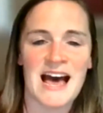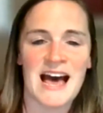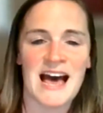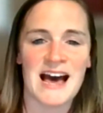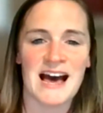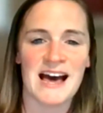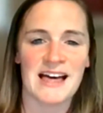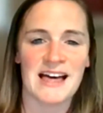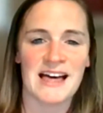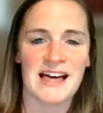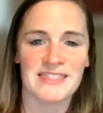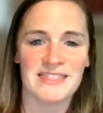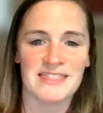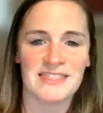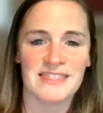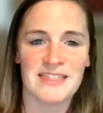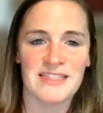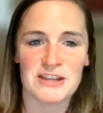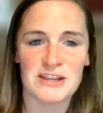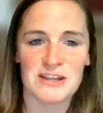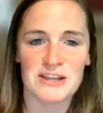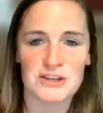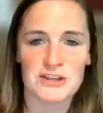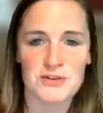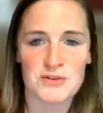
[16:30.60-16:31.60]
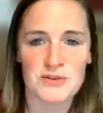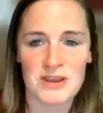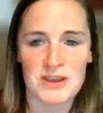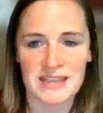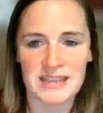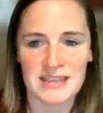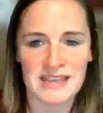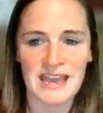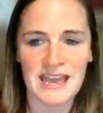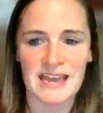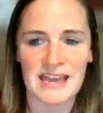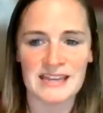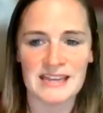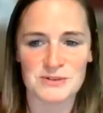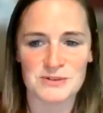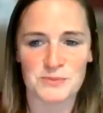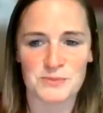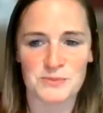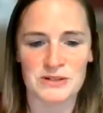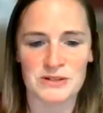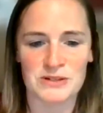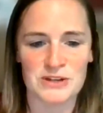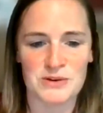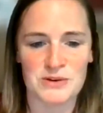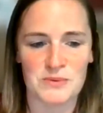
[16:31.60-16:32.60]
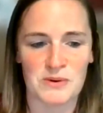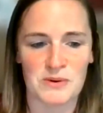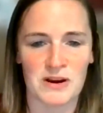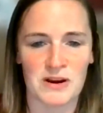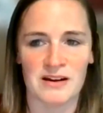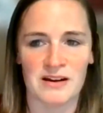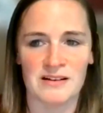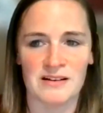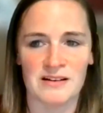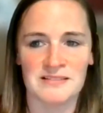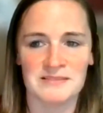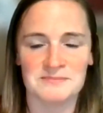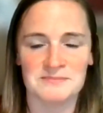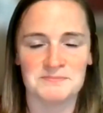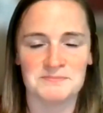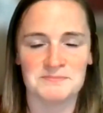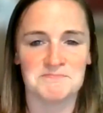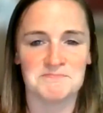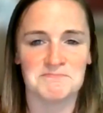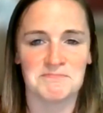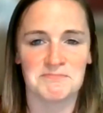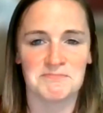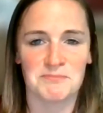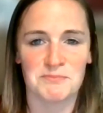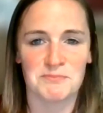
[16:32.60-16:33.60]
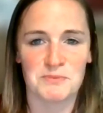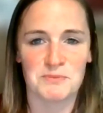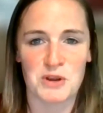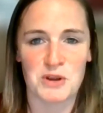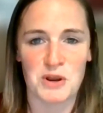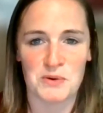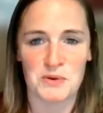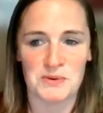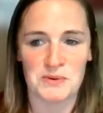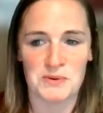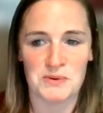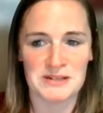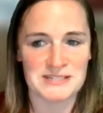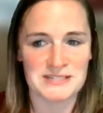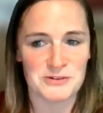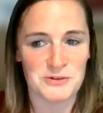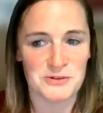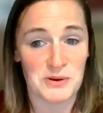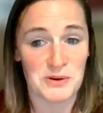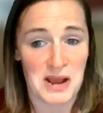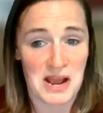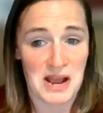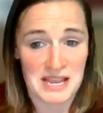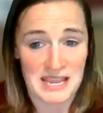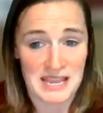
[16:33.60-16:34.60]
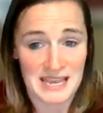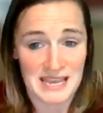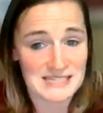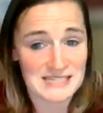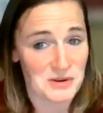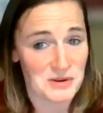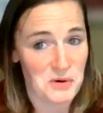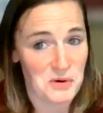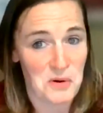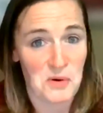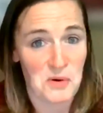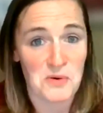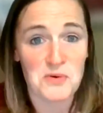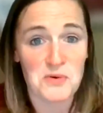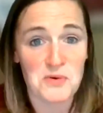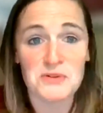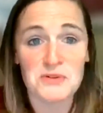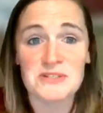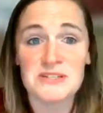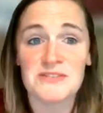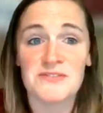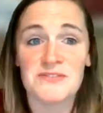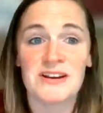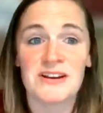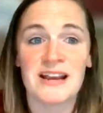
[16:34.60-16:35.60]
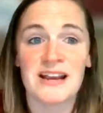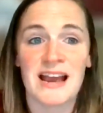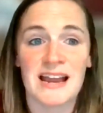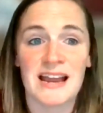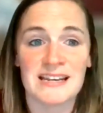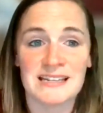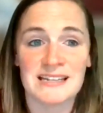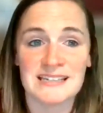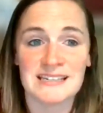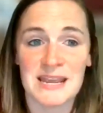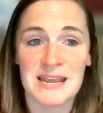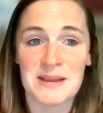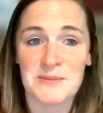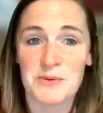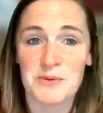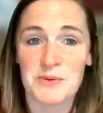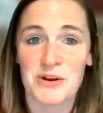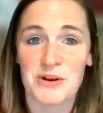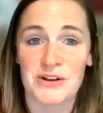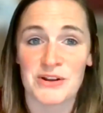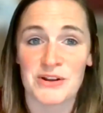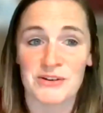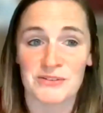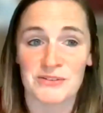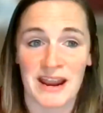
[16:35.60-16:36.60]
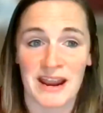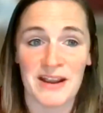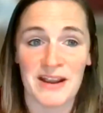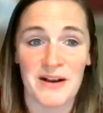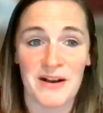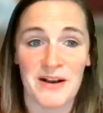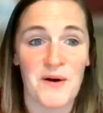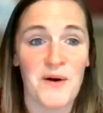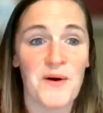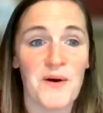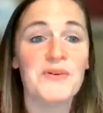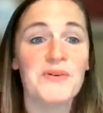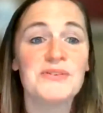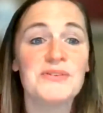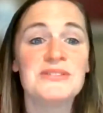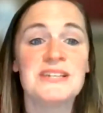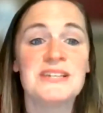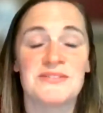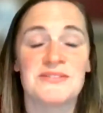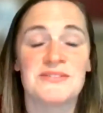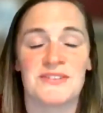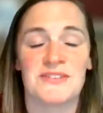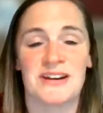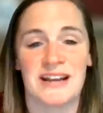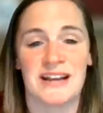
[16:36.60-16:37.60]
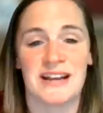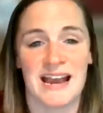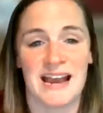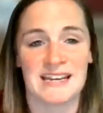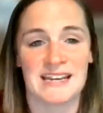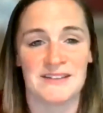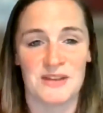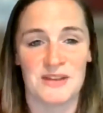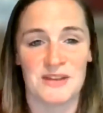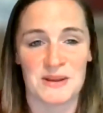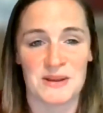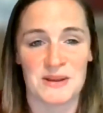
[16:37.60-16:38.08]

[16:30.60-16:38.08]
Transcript: that you can get when you are going to, I guess, a whole different kind of neighborhood, right? Whole different kind of